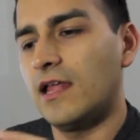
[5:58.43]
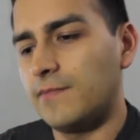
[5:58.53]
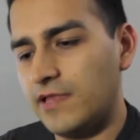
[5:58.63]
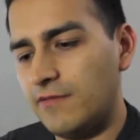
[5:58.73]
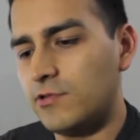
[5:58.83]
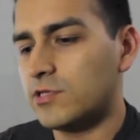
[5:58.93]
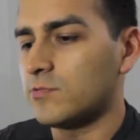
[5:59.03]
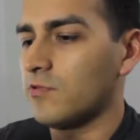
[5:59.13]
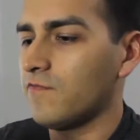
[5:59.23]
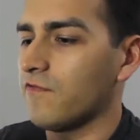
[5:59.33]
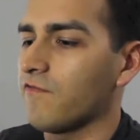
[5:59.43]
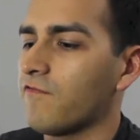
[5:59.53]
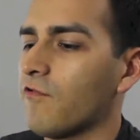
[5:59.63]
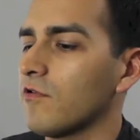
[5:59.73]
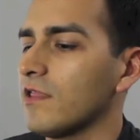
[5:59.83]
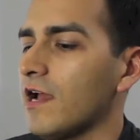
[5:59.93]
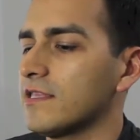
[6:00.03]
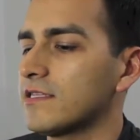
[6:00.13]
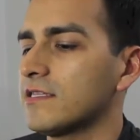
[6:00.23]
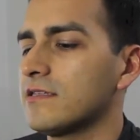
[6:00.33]
And I believe there's room for 4
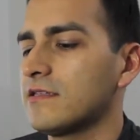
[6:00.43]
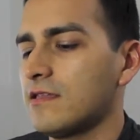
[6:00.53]
lights.